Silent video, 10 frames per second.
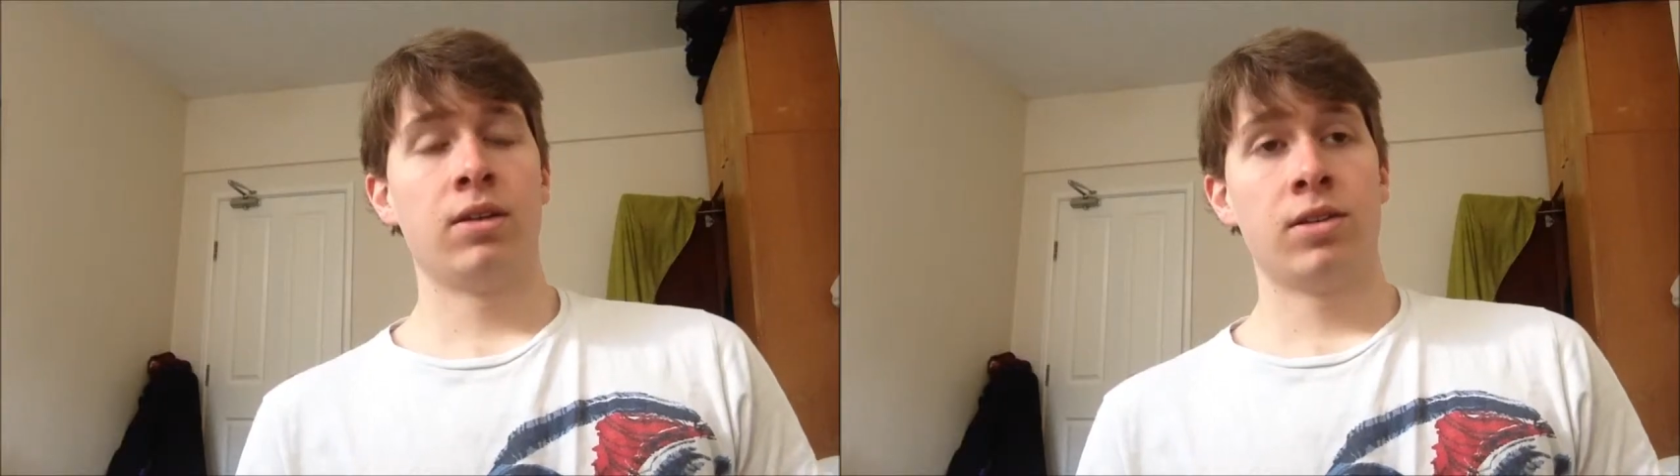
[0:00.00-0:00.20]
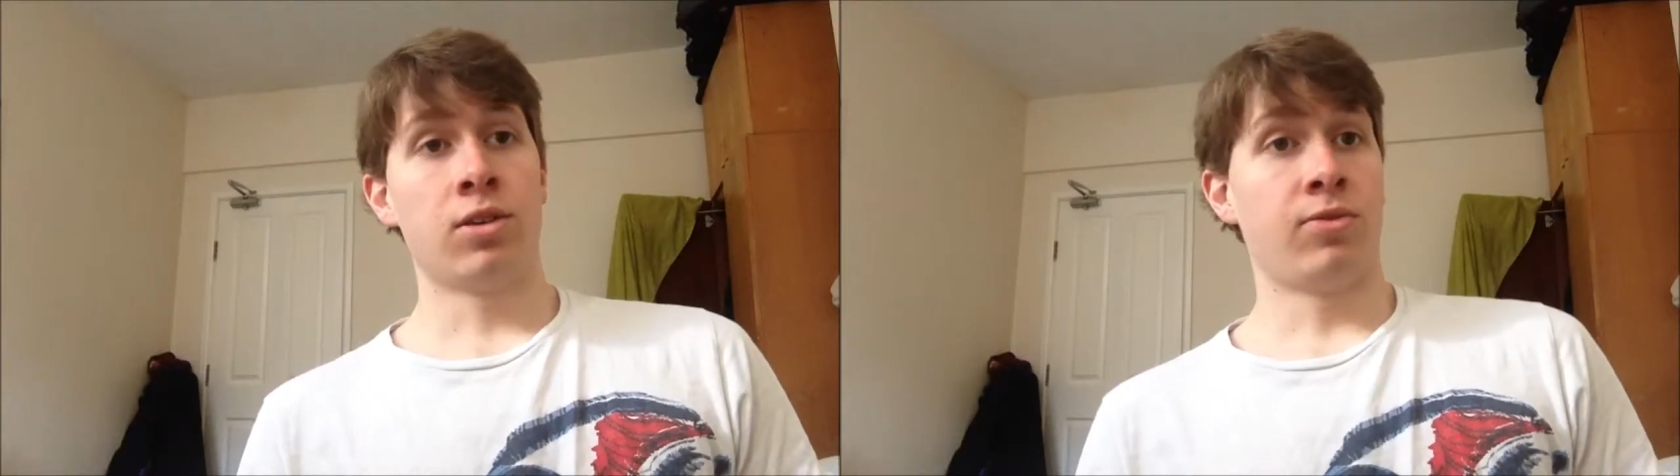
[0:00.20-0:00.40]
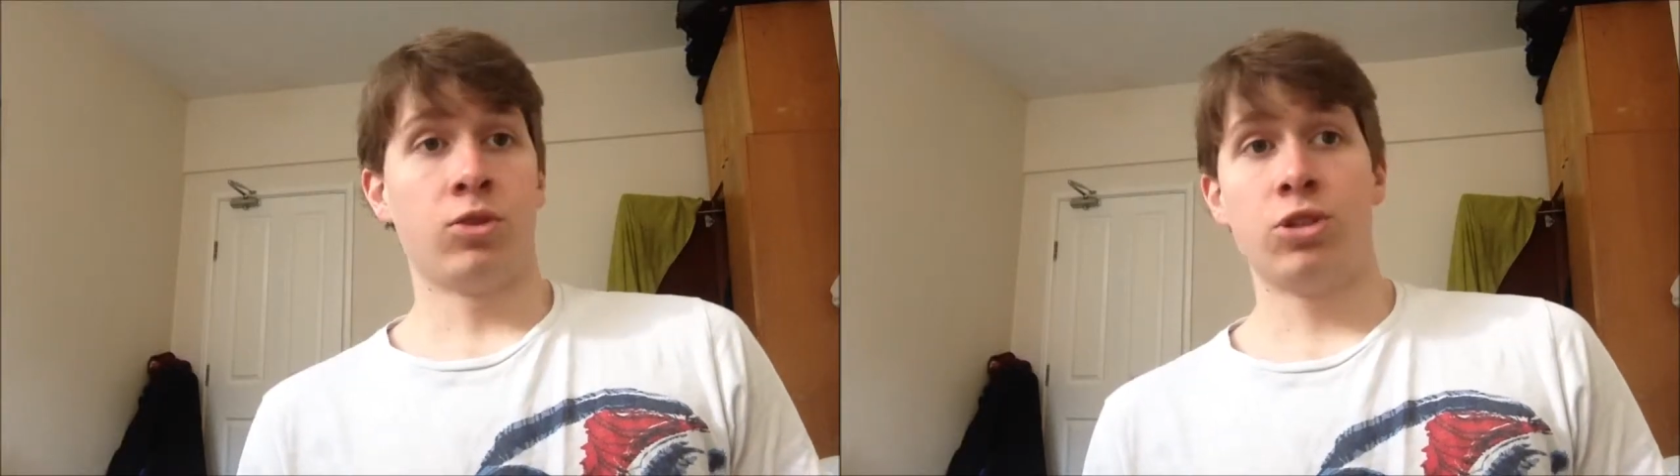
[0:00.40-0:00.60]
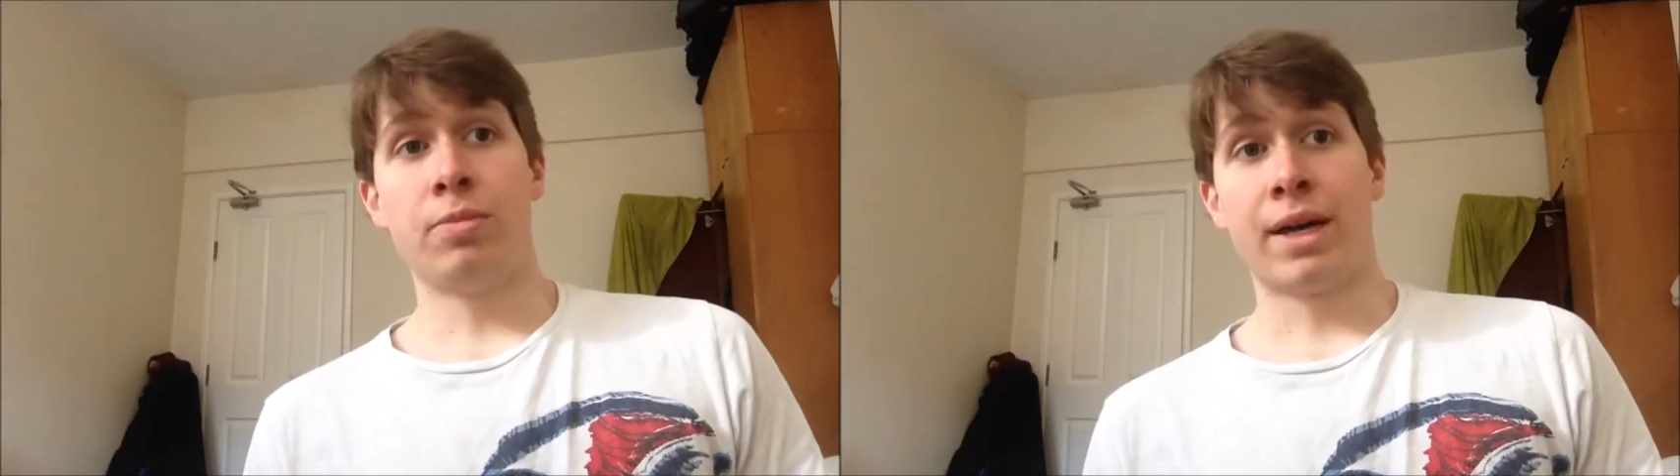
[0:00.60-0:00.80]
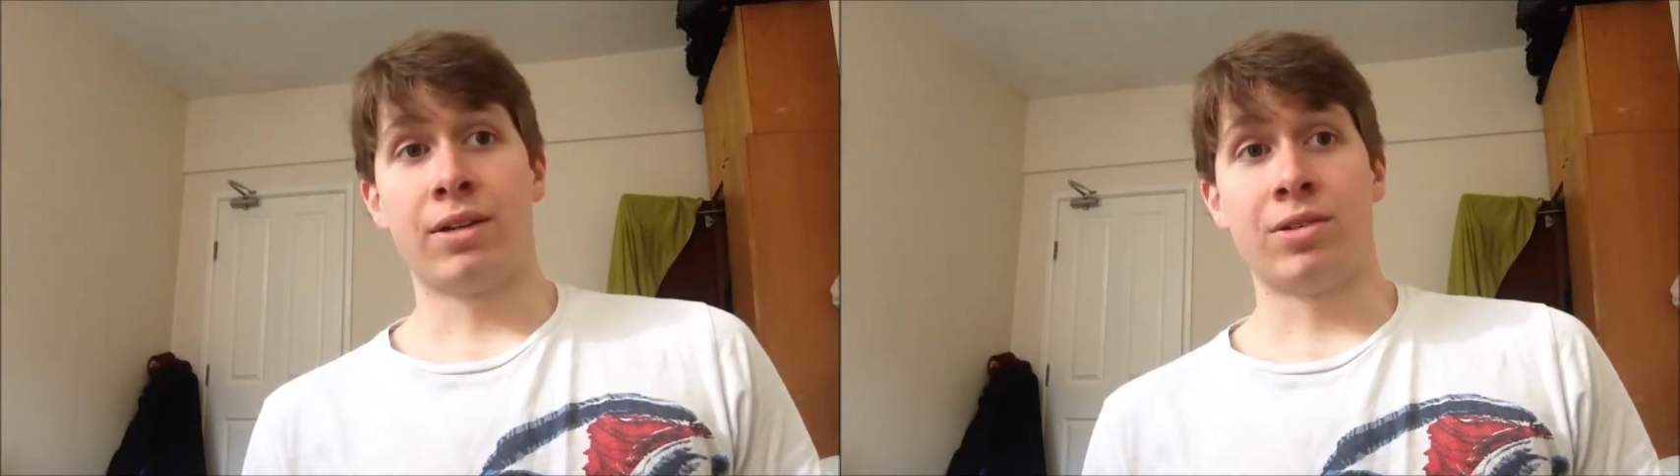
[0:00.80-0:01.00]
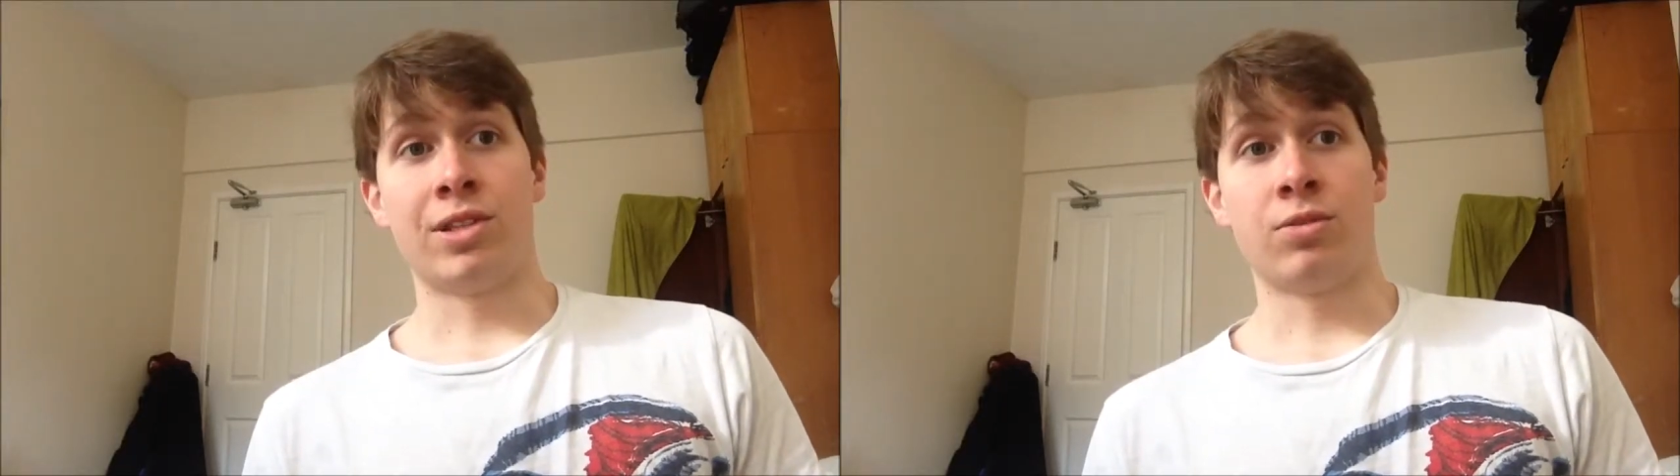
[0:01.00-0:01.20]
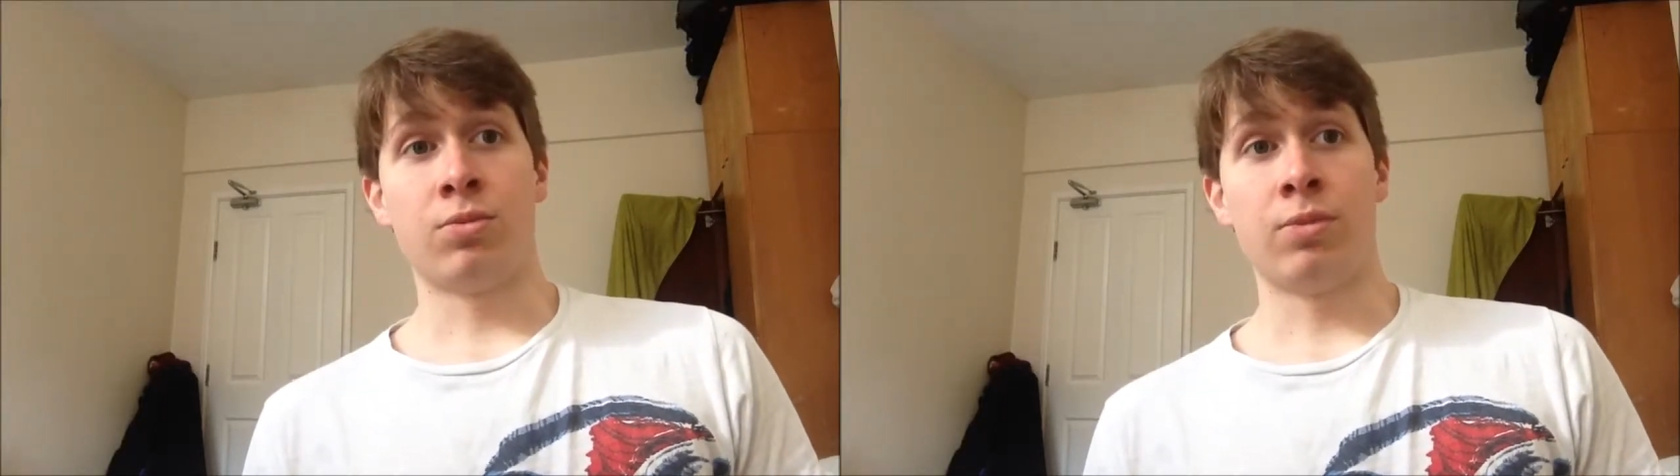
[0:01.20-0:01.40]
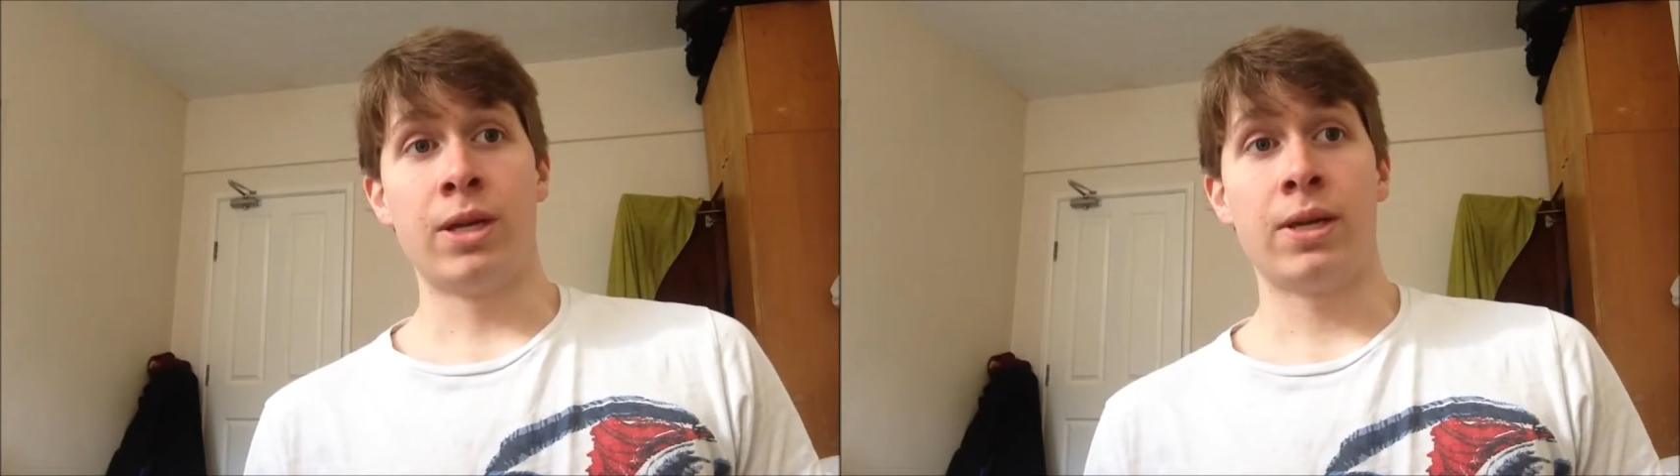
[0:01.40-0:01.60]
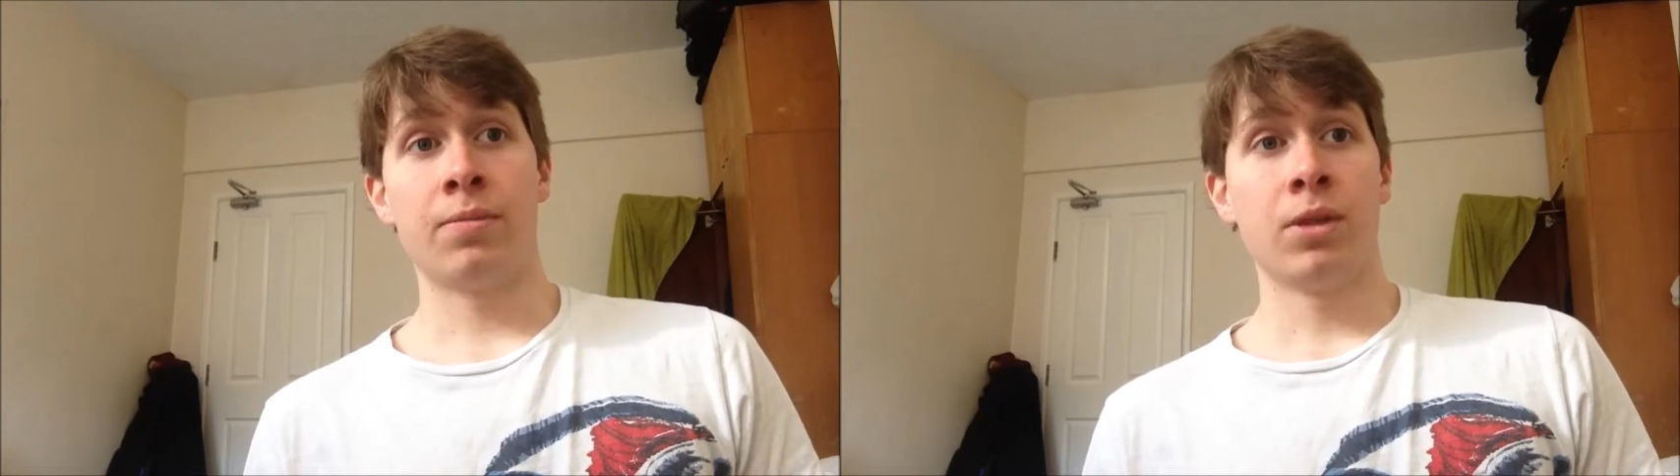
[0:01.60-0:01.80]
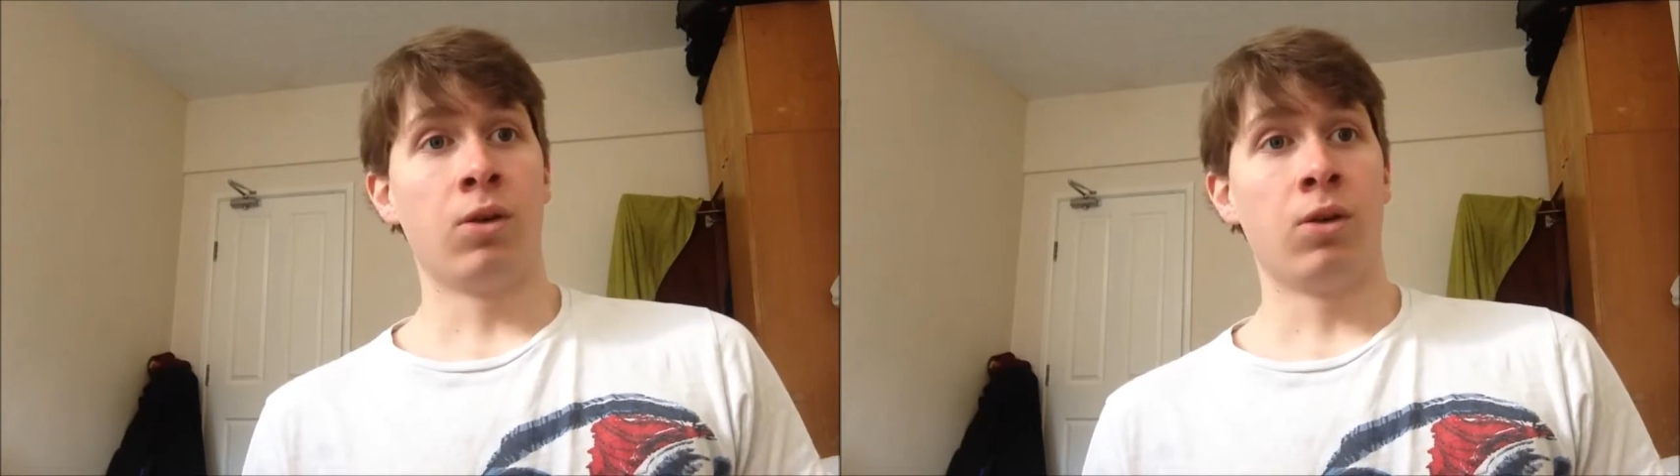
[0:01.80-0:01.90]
So I fought two battles this week,